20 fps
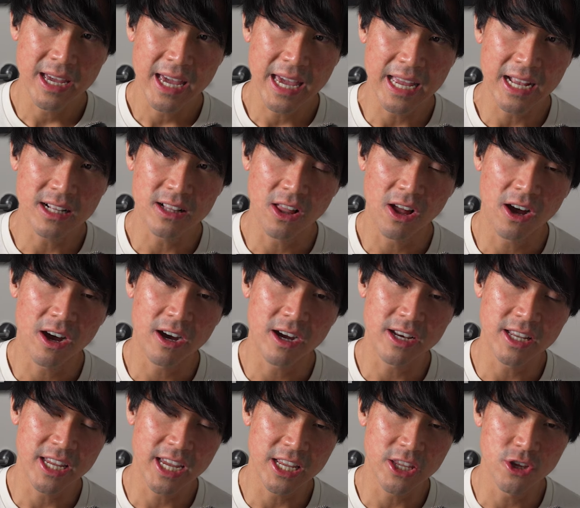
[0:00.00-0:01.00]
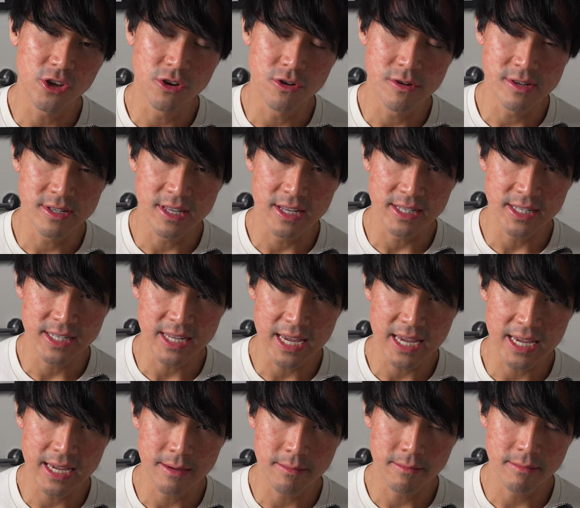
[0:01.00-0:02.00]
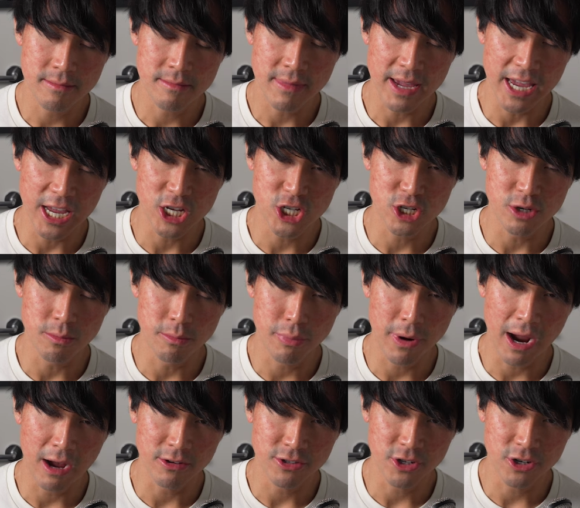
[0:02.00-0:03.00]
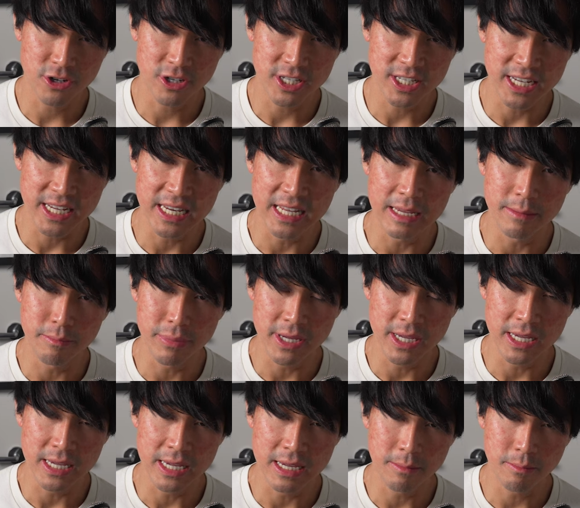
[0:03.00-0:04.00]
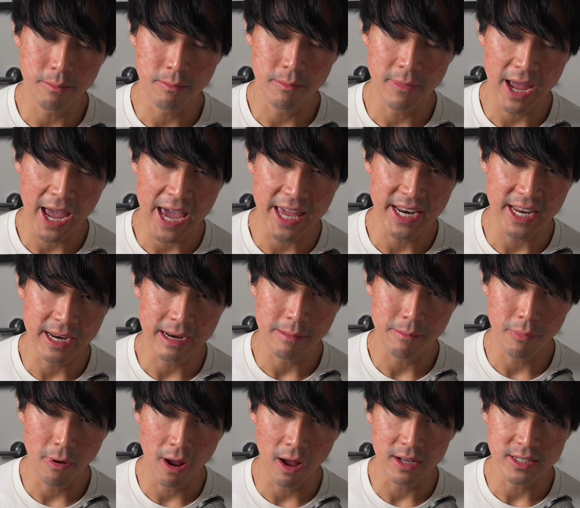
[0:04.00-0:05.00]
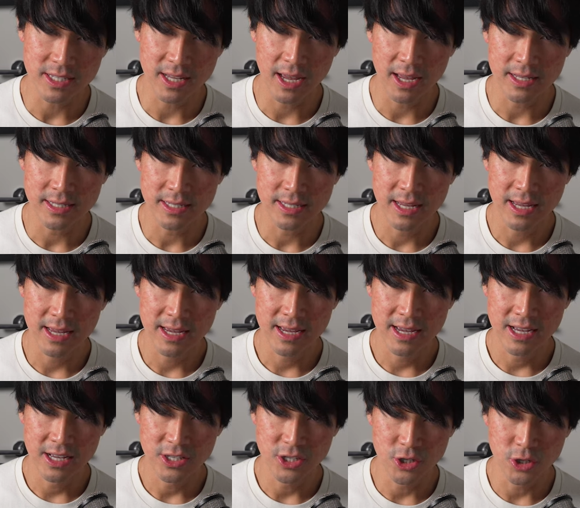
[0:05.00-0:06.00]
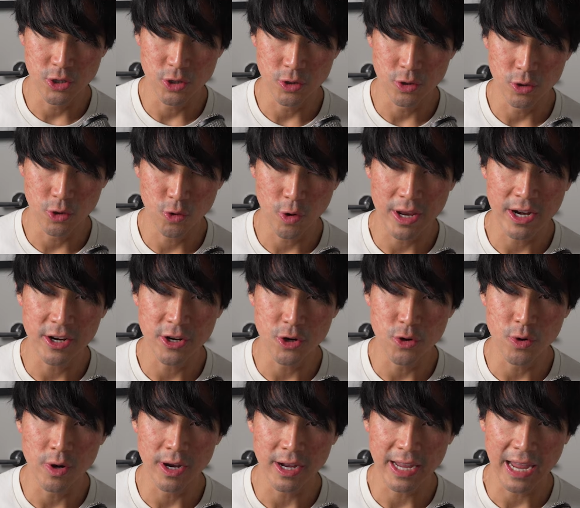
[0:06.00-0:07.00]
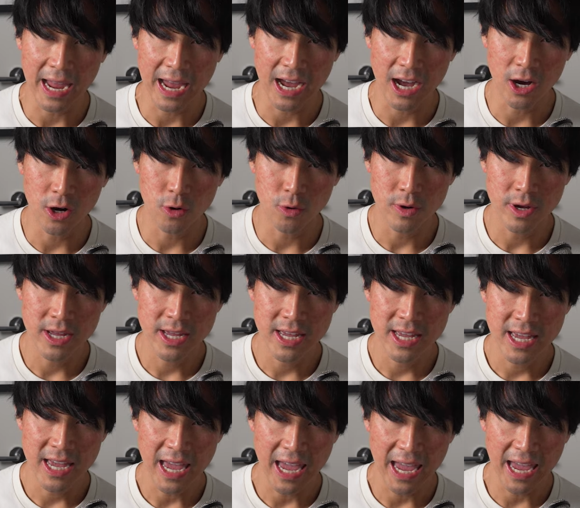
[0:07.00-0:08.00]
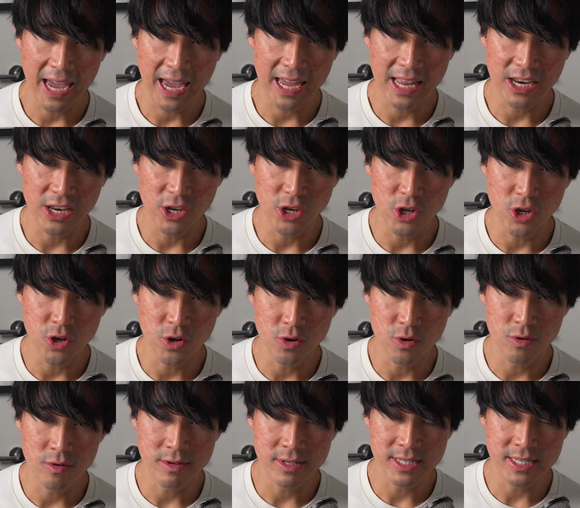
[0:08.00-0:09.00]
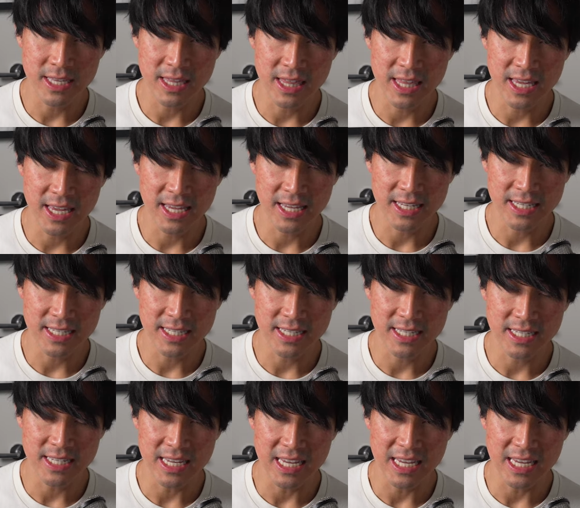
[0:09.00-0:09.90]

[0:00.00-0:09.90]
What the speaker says: hey Claude, can you use the same agent browser CDP headed process to create a new account and use this